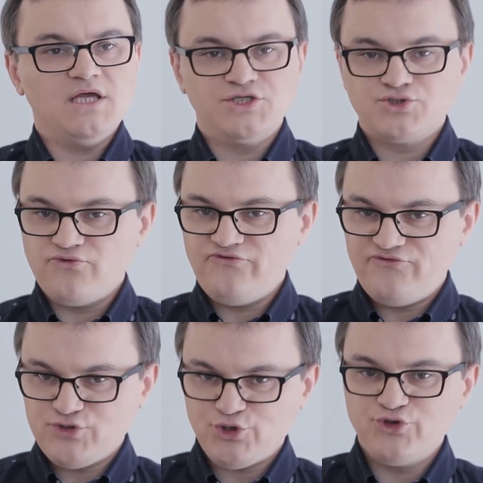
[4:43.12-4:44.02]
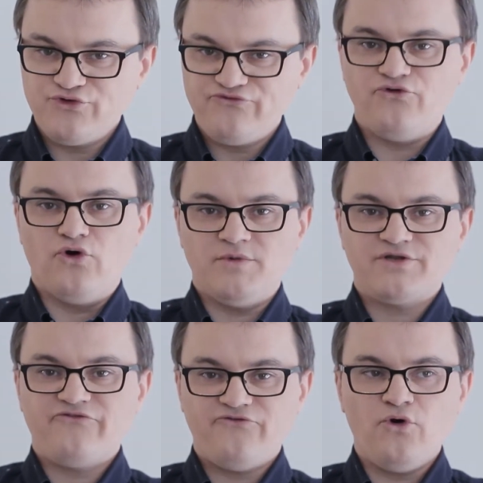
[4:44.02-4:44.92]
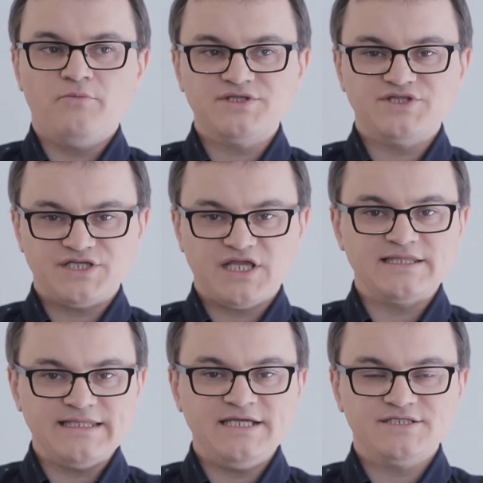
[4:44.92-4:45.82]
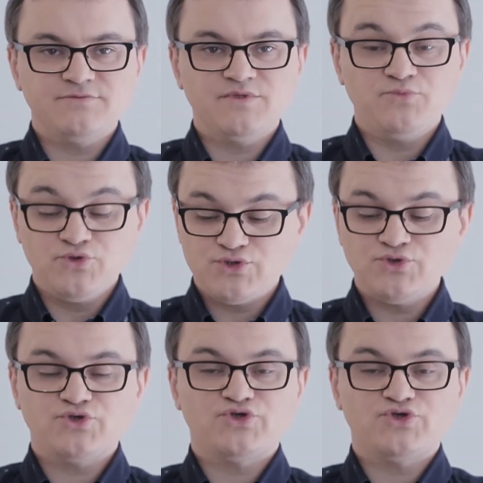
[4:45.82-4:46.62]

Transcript: into a certain format that can later be put to a